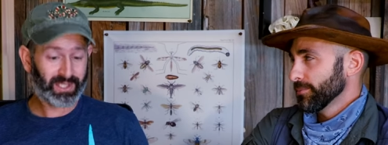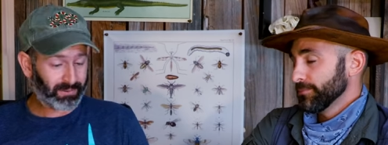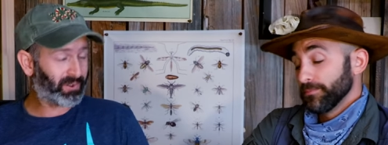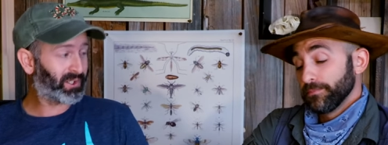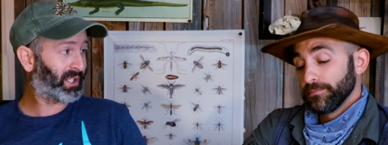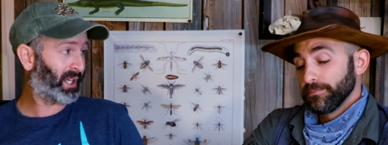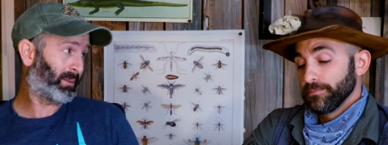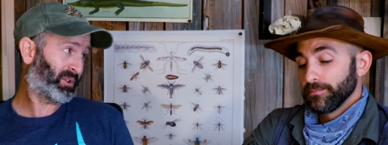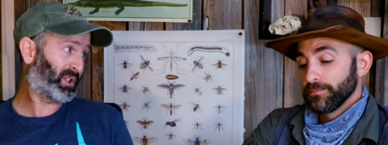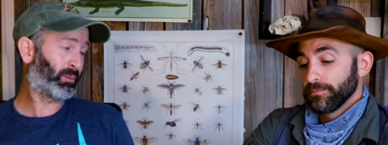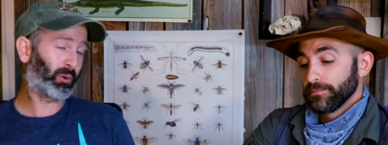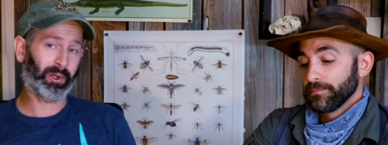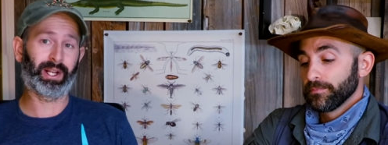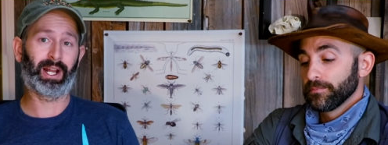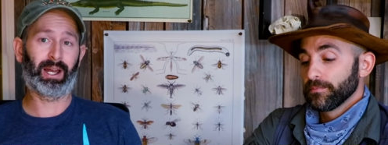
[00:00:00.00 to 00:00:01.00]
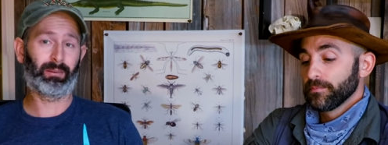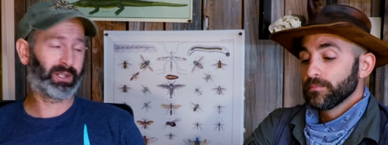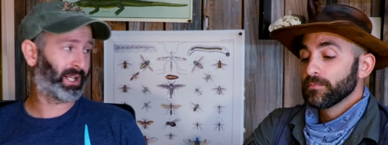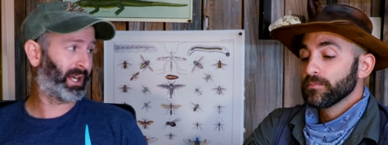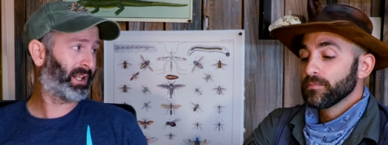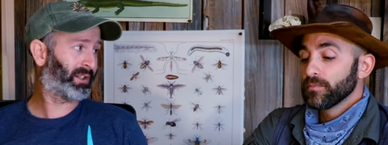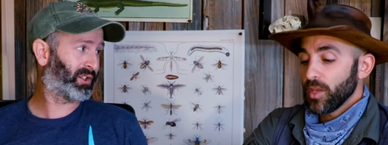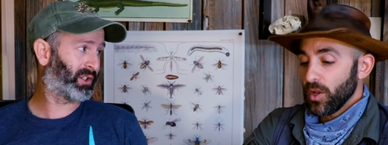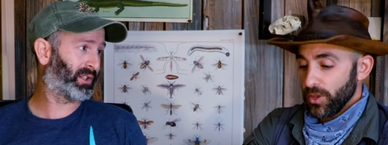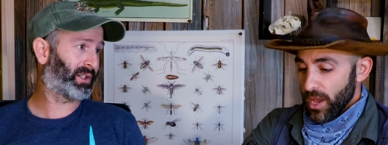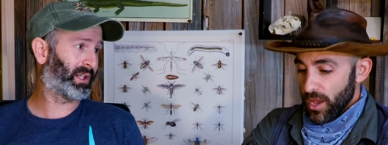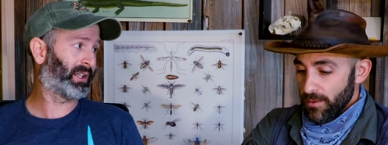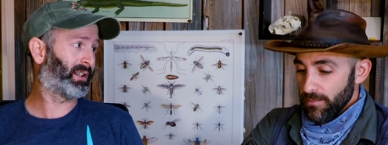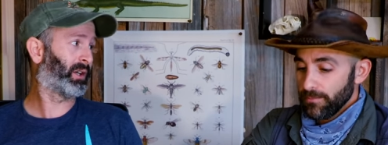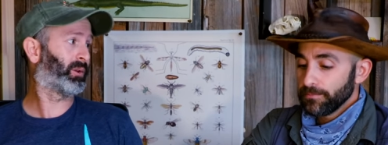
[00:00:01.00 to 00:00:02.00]
Speaker 1: different types of marine habitats, just
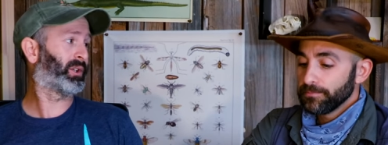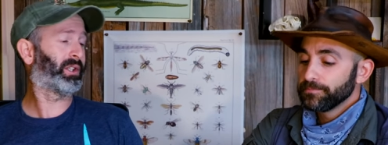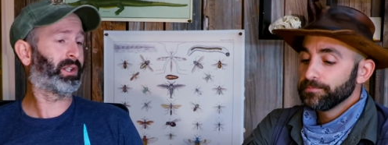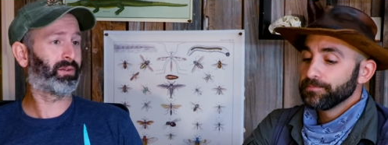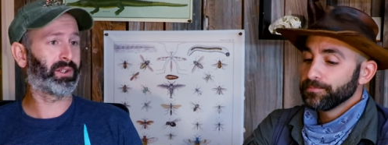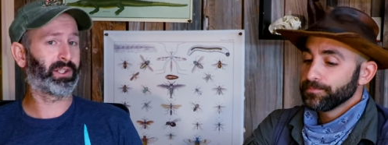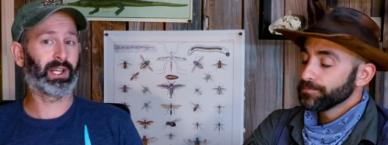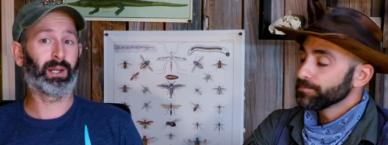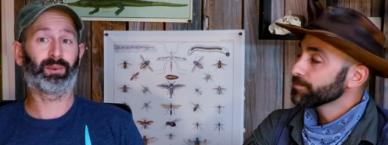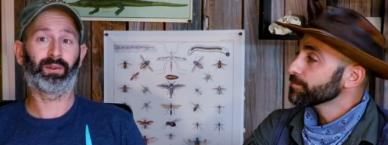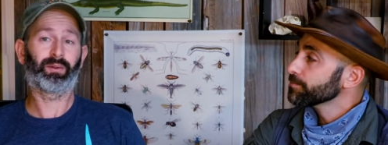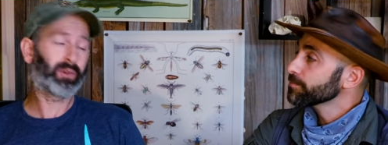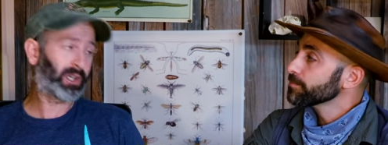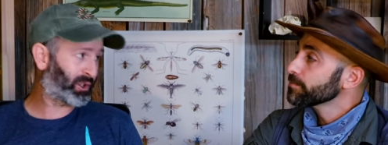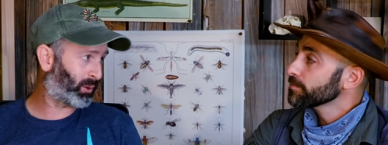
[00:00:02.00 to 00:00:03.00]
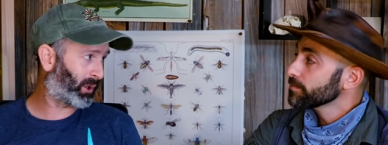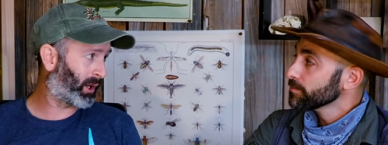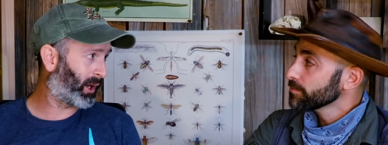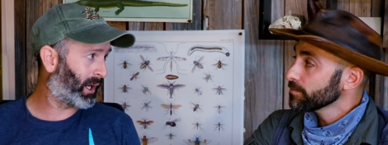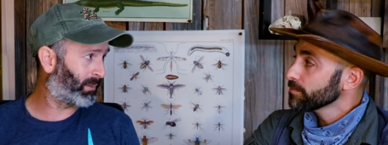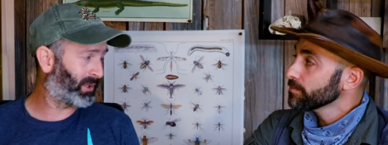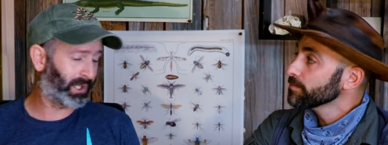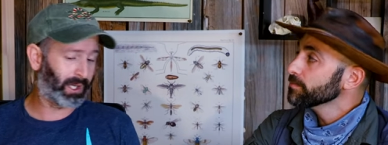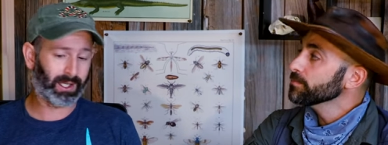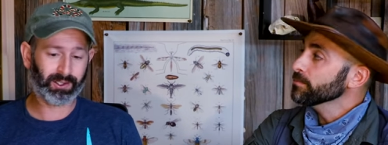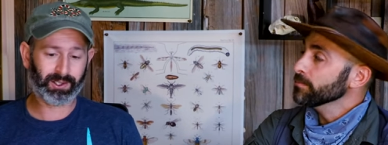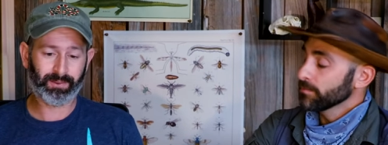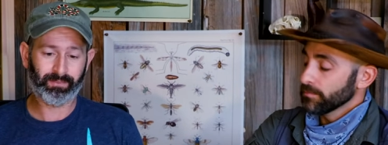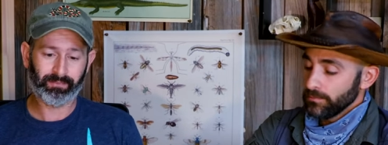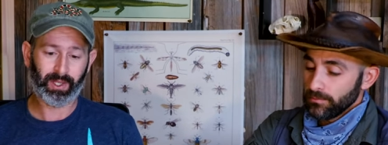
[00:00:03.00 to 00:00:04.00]
okay. like there were different types of freshwater
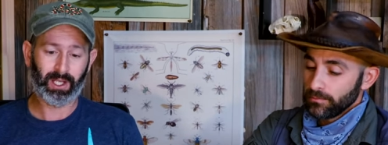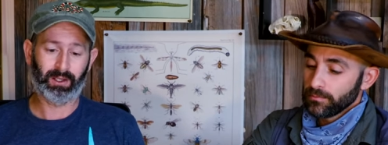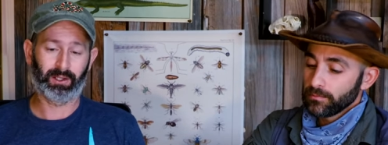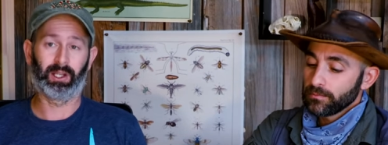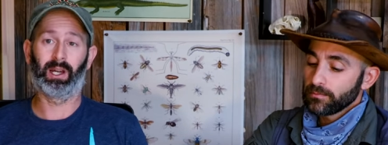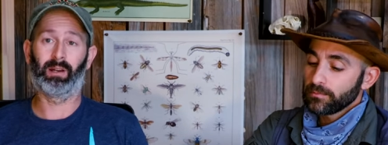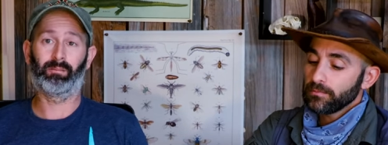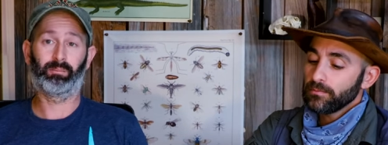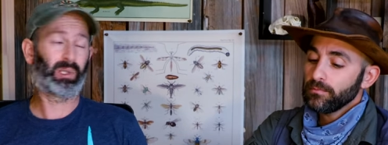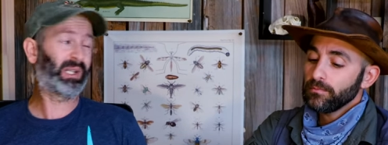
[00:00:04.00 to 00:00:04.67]
habitats. Mm -hmm. You have